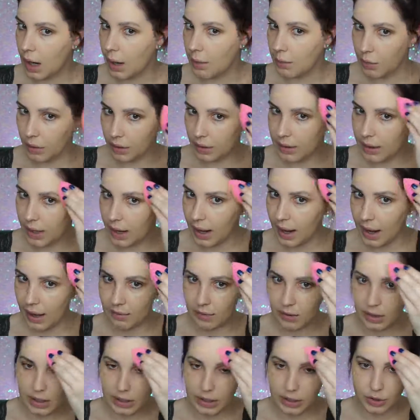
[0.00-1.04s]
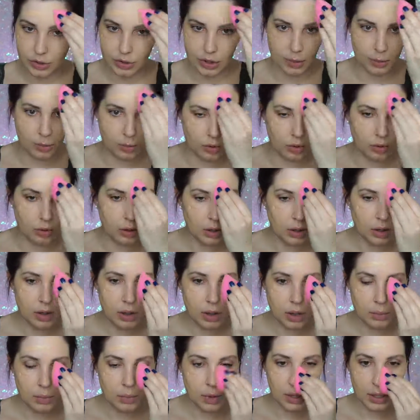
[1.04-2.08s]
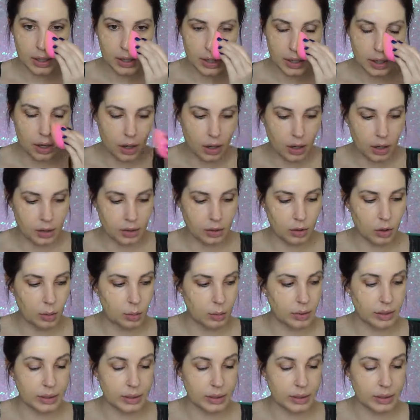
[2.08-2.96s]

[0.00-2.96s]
I'm really not having any trouble putting it on or